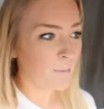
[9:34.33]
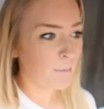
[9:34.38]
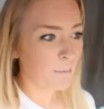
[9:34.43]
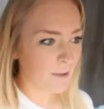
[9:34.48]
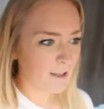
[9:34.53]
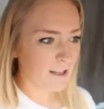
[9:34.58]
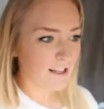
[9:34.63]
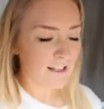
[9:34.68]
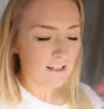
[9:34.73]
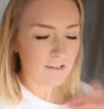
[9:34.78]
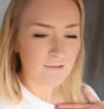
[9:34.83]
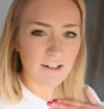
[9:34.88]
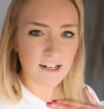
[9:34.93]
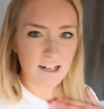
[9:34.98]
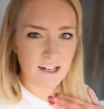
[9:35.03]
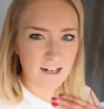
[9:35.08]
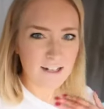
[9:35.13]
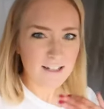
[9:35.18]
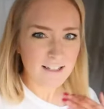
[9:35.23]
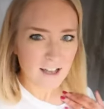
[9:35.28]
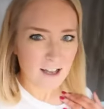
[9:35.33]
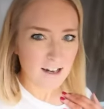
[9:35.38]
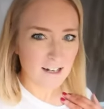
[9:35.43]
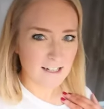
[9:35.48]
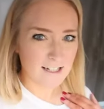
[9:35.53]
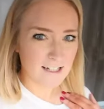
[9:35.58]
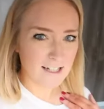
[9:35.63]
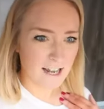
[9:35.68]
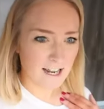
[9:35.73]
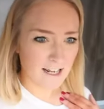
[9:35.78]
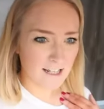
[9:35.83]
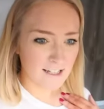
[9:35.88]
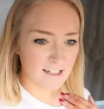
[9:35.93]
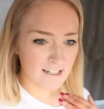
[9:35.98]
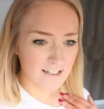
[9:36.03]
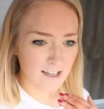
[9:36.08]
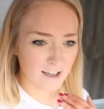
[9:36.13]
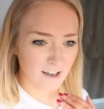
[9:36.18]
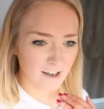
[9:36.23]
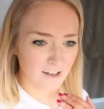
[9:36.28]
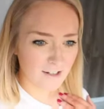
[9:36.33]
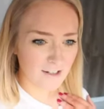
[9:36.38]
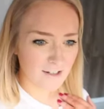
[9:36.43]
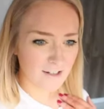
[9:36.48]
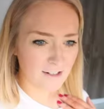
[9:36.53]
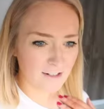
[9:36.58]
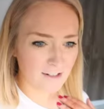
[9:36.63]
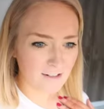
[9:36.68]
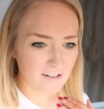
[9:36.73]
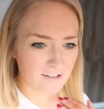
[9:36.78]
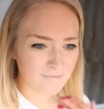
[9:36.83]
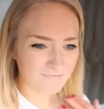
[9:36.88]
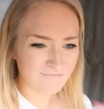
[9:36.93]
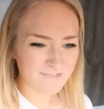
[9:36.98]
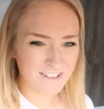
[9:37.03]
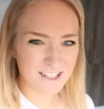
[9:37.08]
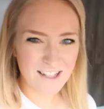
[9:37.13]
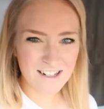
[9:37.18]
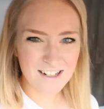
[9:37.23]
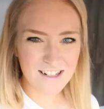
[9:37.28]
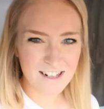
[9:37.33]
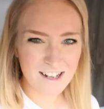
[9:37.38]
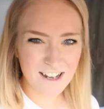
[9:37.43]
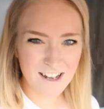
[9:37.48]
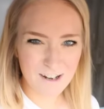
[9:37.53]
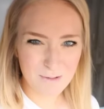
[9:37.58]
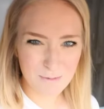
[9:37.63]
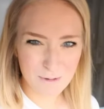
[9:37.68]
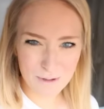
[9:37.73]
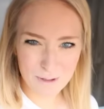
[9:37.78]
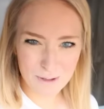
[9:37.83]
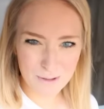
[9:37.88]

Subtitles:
But it's a really nice colour today, so I don't know, I'm not